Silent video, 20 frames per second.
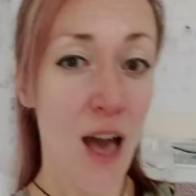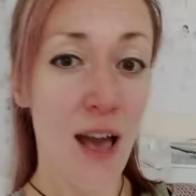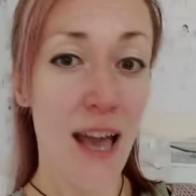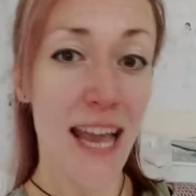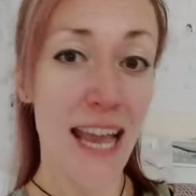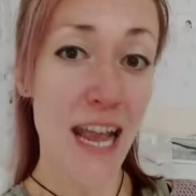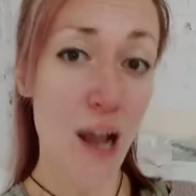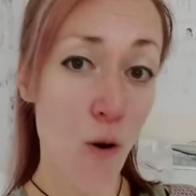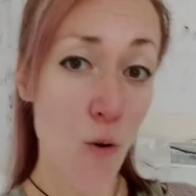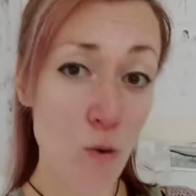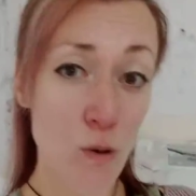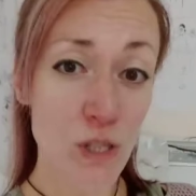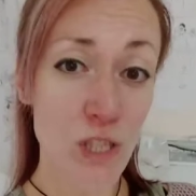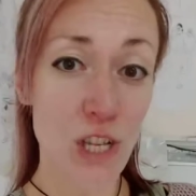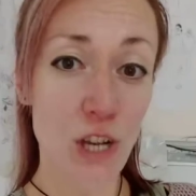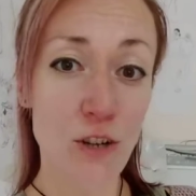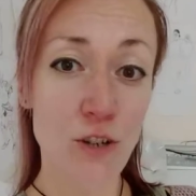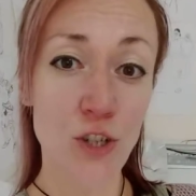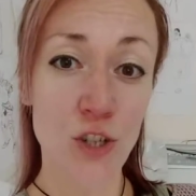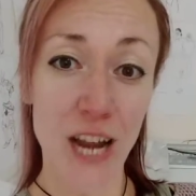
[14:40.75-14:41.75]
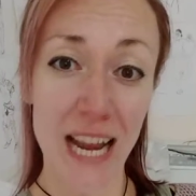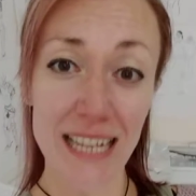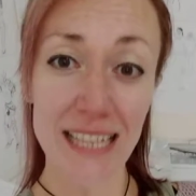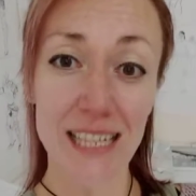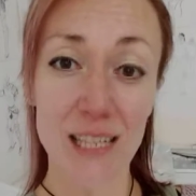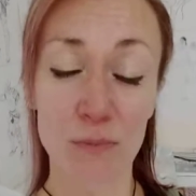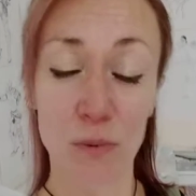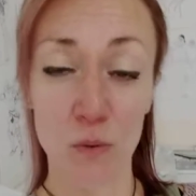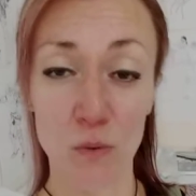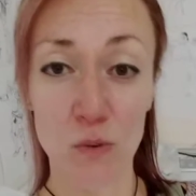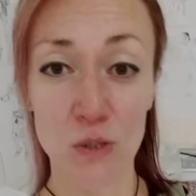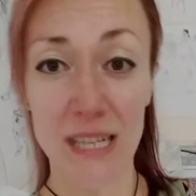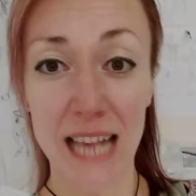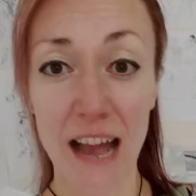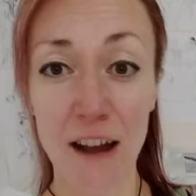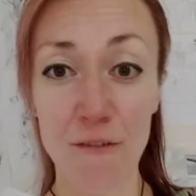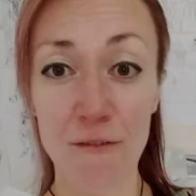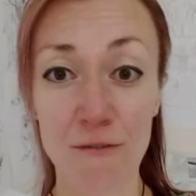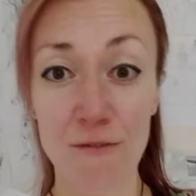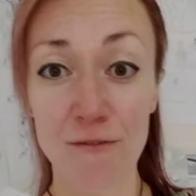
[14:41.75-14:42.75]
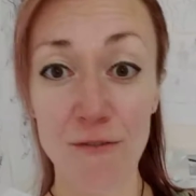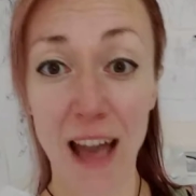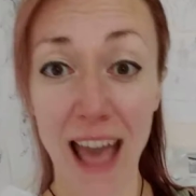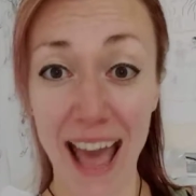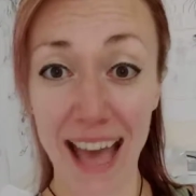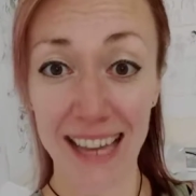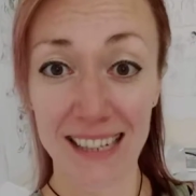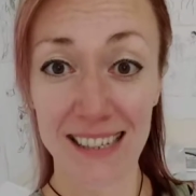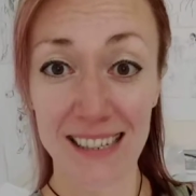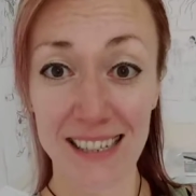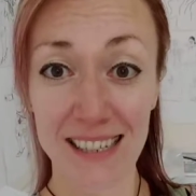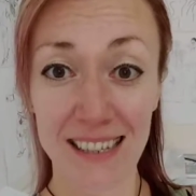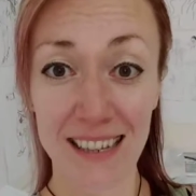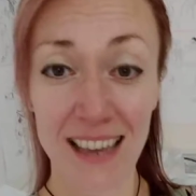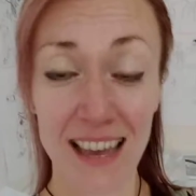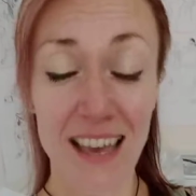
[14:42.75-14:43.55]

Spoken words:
It also transports our fat.